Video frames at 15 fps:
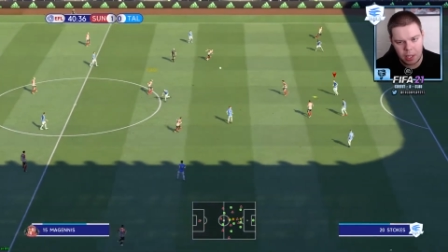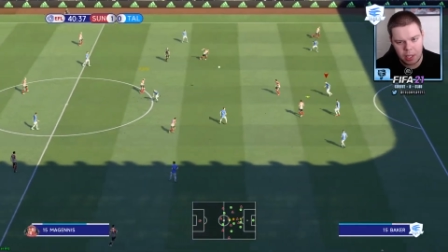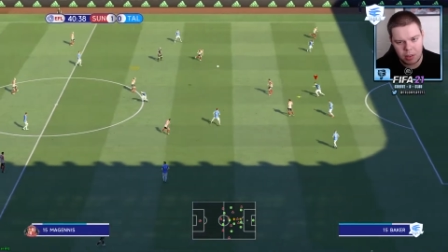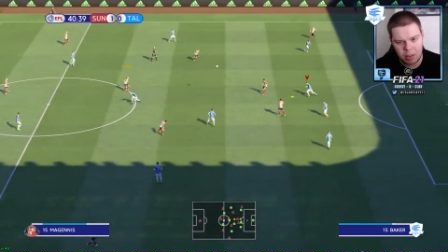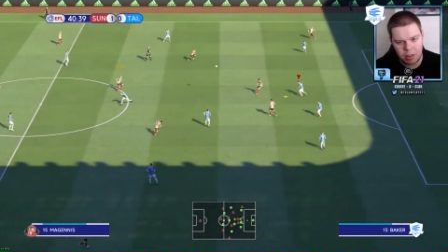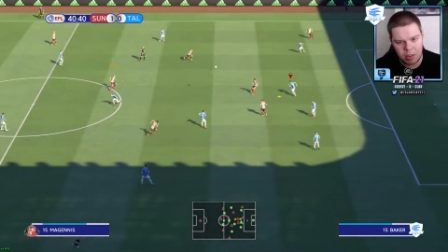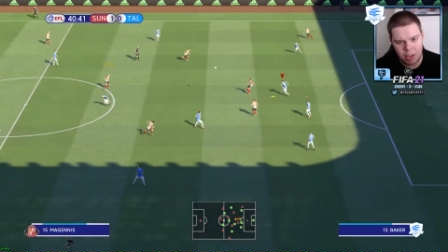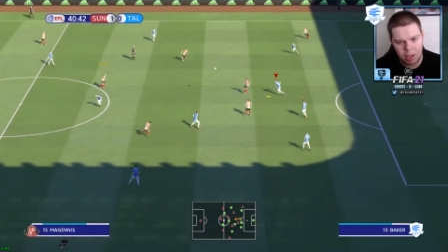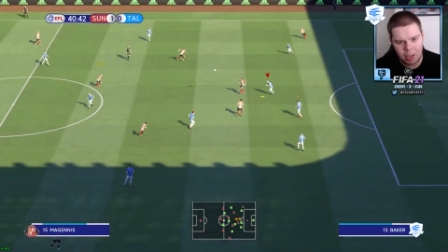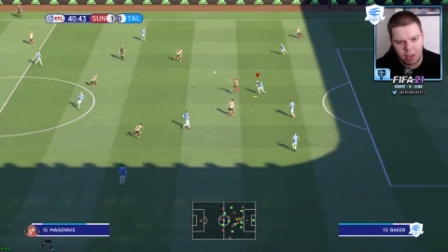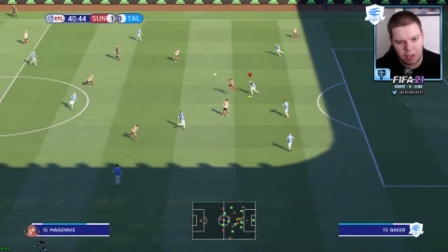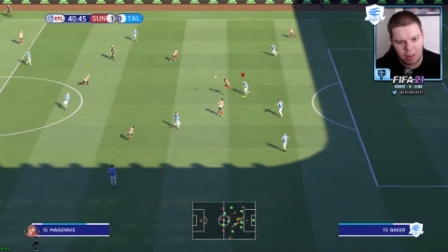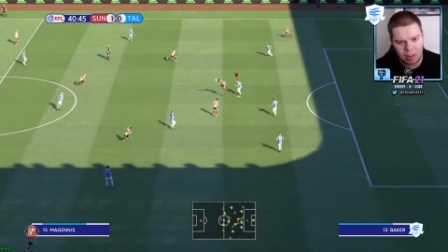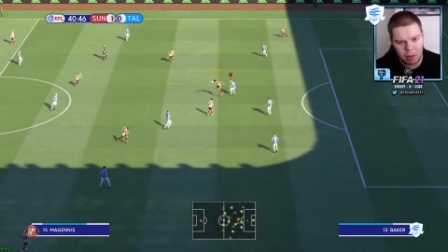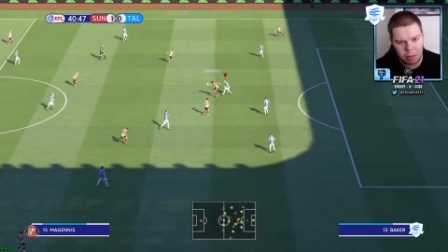It's
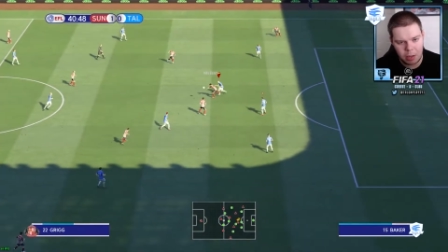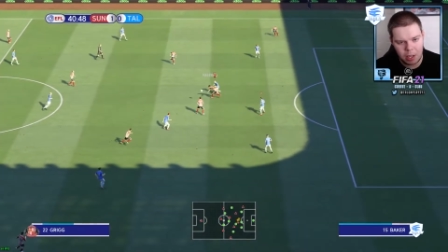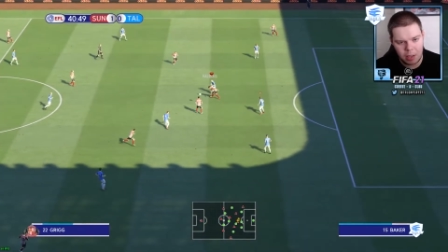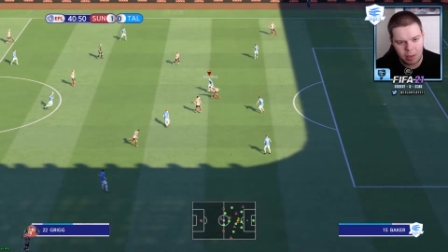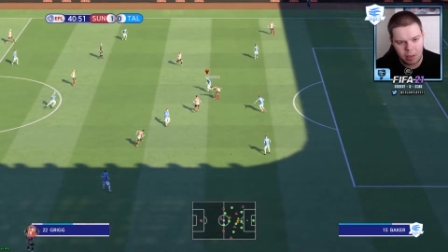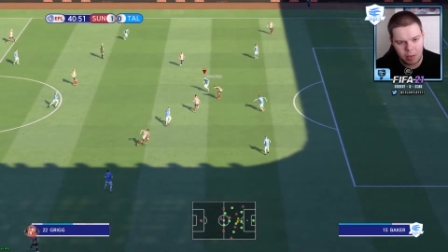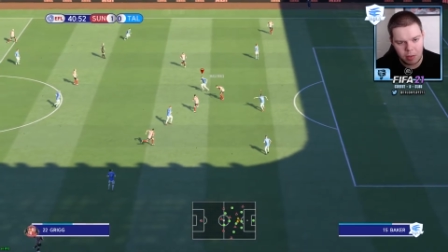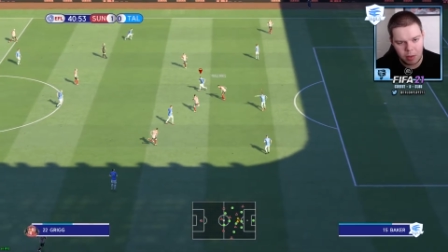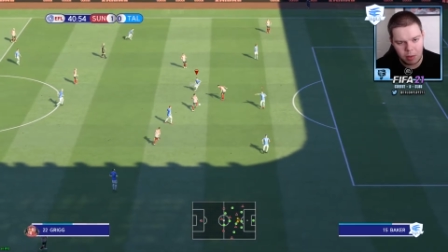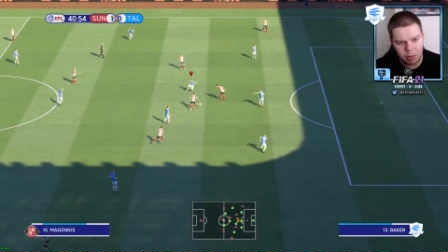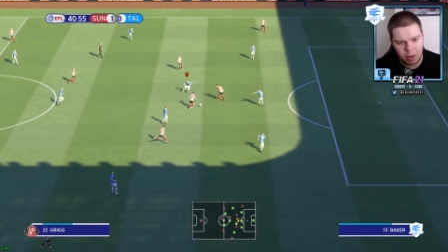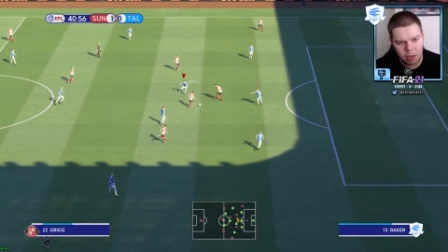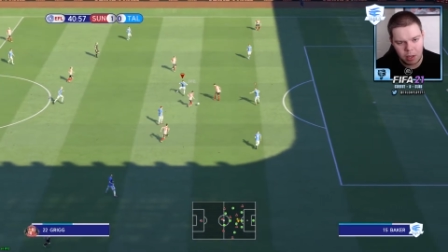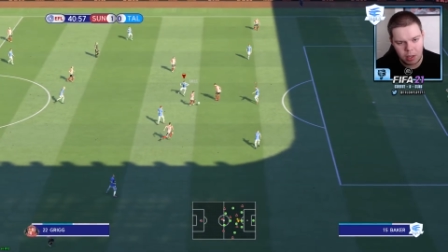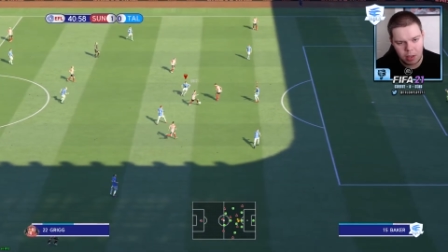the players. It's
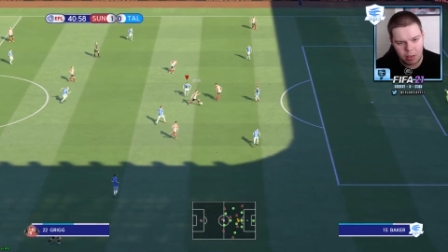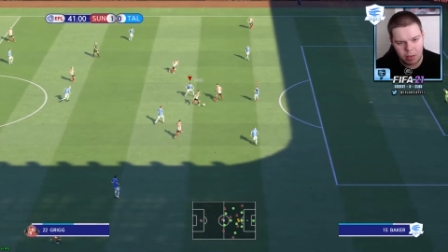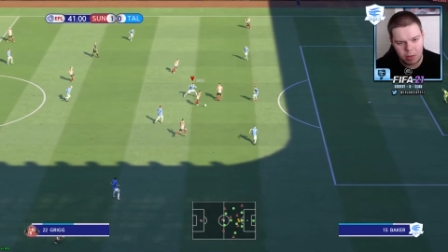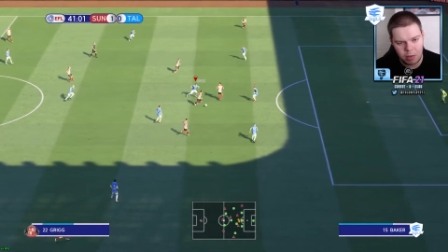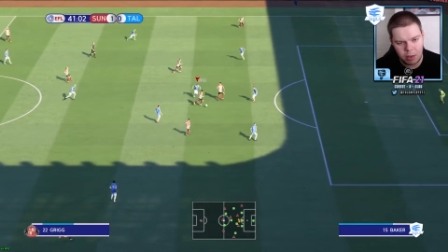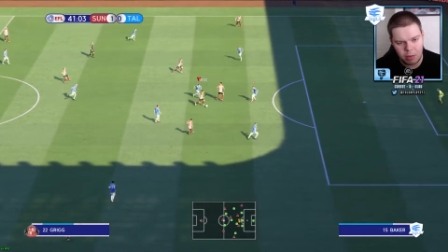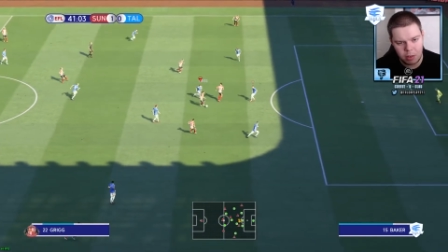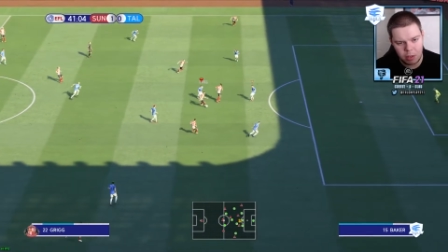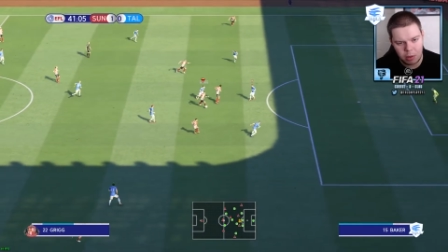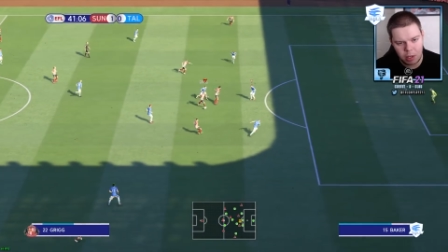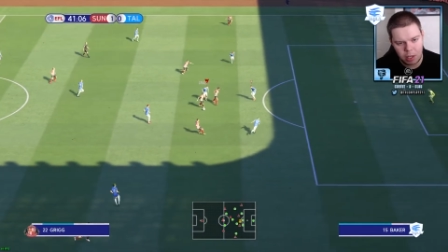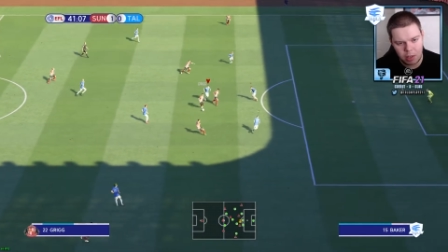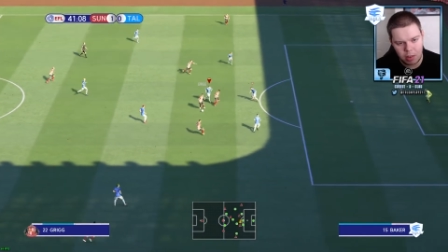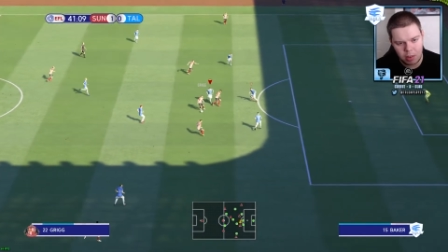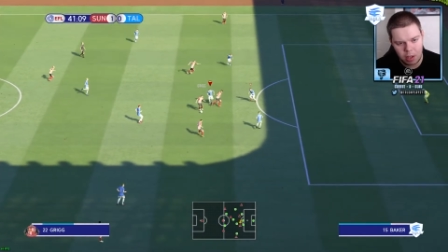FIFA. It's FIFA
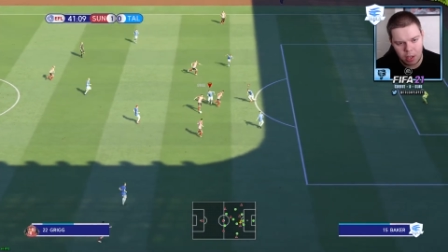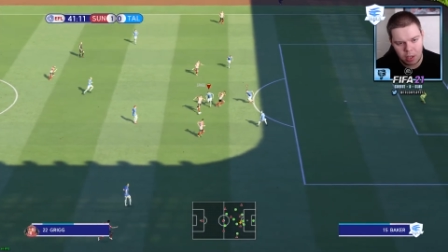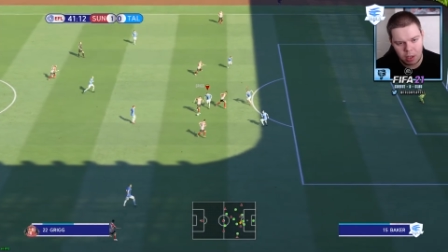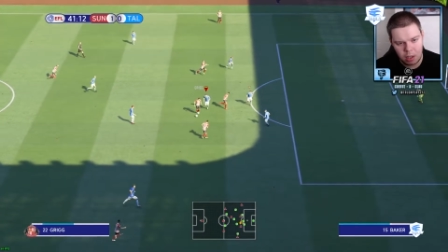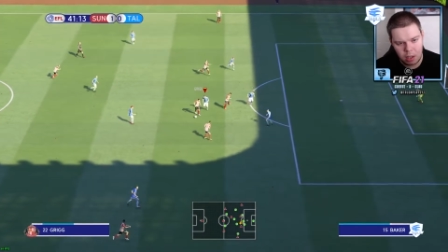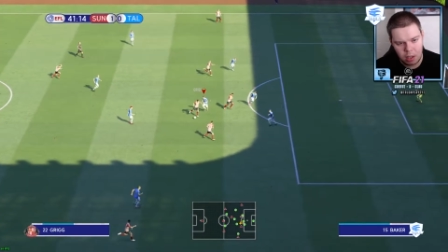doing its thing.